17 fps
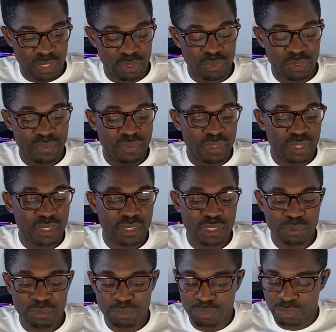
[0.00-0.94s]

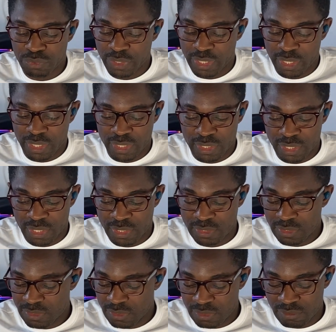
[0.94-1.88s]
thinking brain and
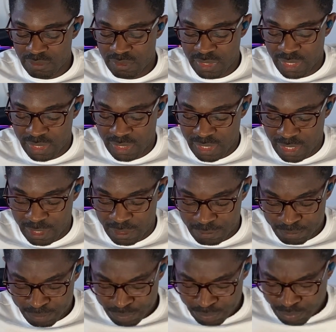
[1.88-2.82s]
stuff like that.
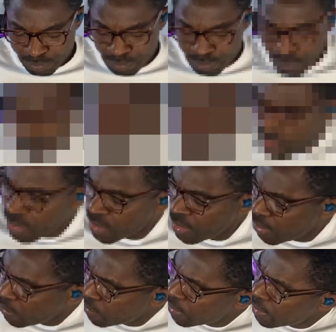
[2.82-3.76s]

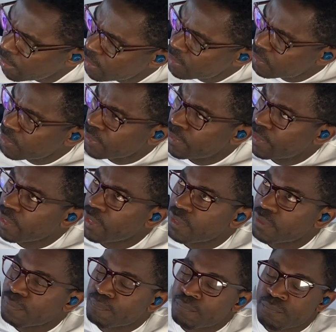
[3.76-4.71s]
Now here's the
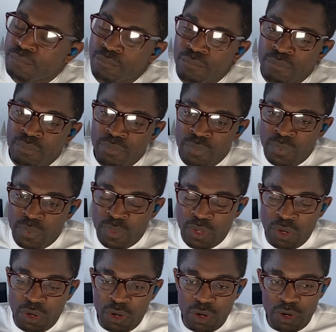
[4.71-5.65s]
thing.
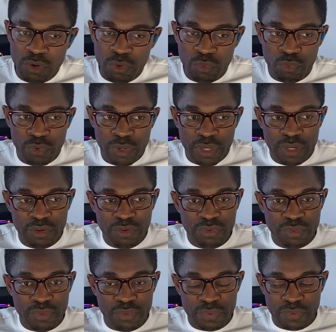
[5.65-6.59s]

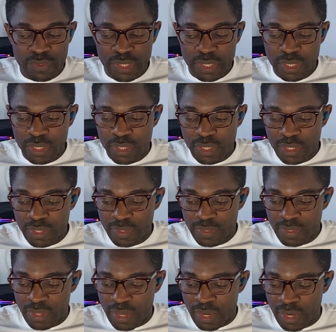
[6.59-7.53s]
We think
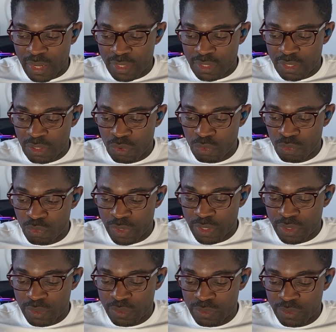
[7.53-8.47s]
that
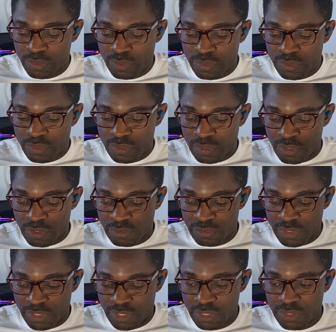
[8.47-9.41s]
we could solve
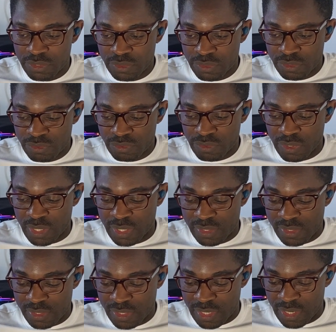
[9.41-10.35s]
issues for
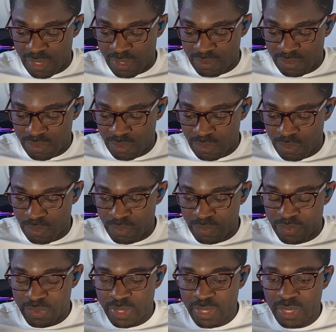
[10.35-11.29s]
ourselves, or
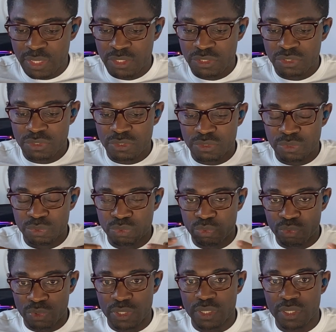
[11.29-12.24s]
things could
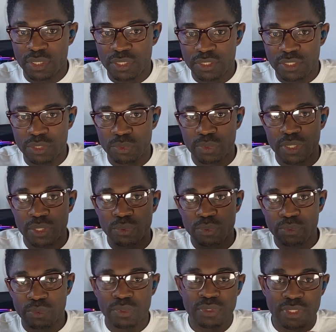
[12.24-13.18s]
work the way we
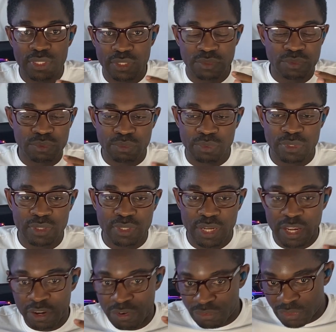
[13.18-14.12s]
want it to
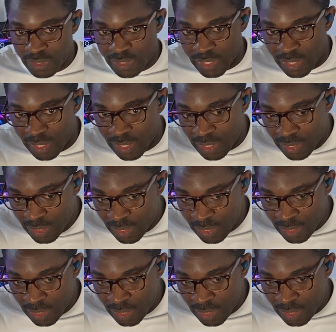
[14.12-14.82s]
work every day.